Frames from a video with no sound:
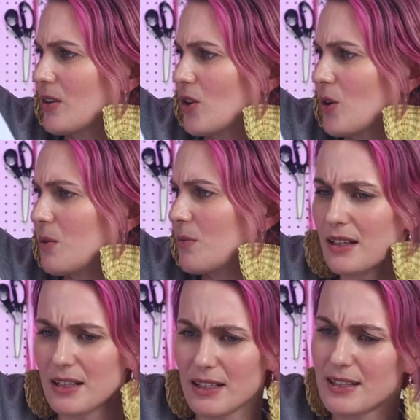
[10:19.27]
No?
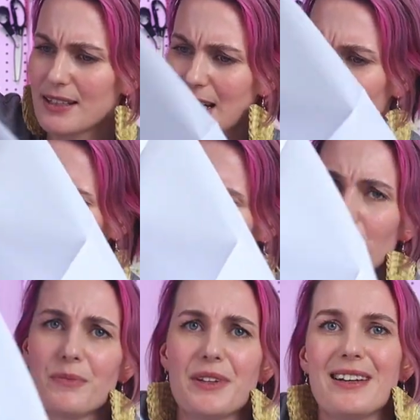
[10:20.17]
Yeah, it is sleeves.
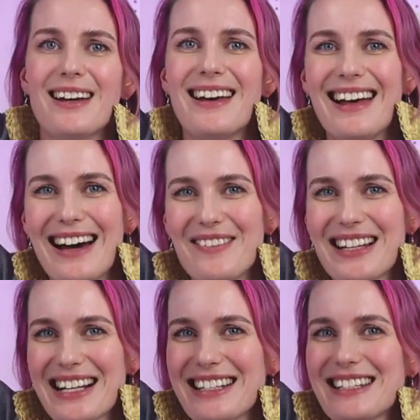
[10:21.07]
I was
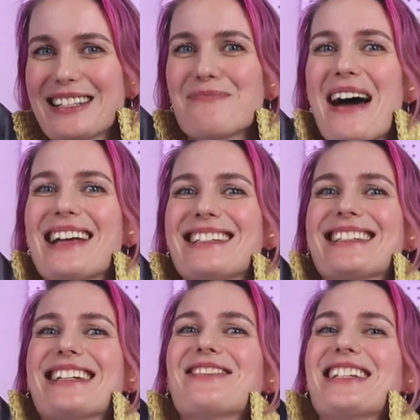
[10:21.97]
like, this is
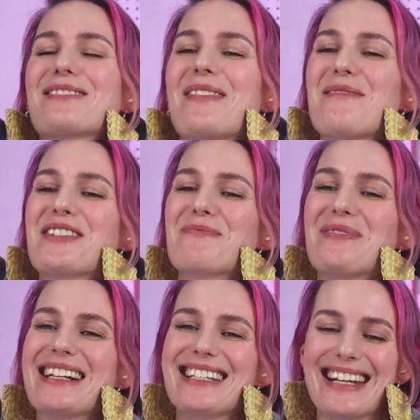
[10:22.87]
massive, these pattern
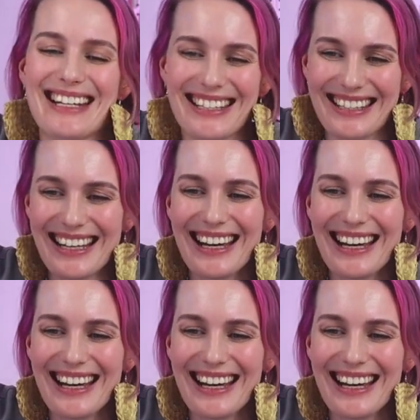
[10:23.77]
pieces.